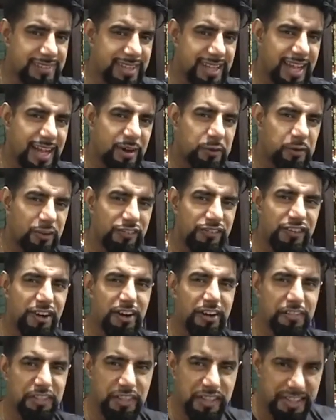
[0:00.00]
our
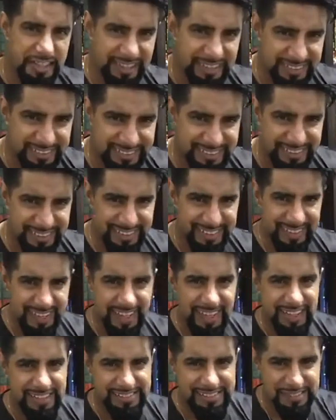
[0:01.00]
father
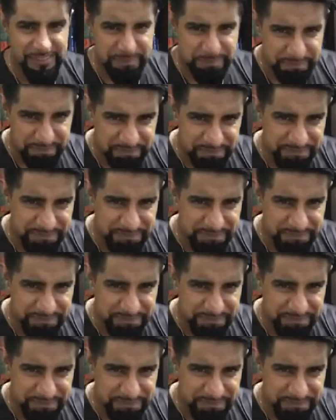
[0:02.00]
Adam.